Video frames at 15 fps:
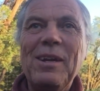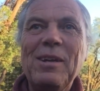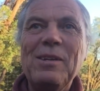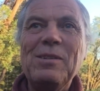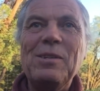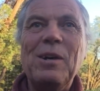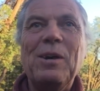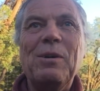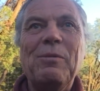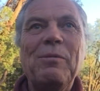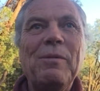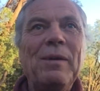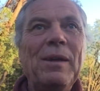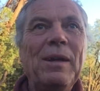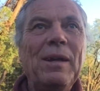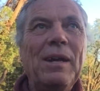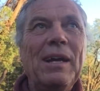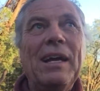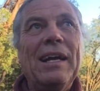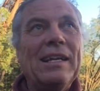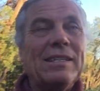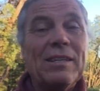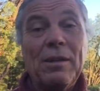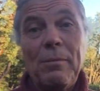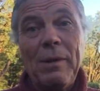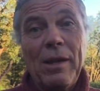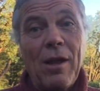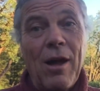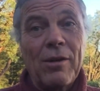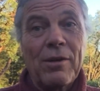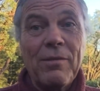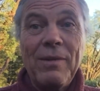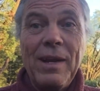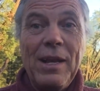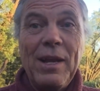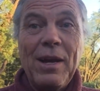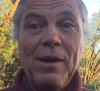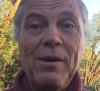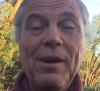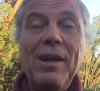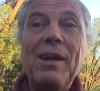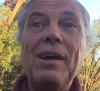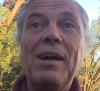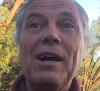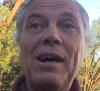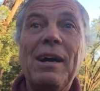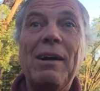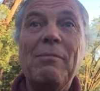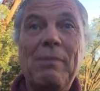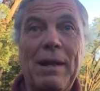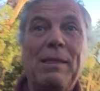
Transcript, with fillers: So it's a little bit longer video, uh, but I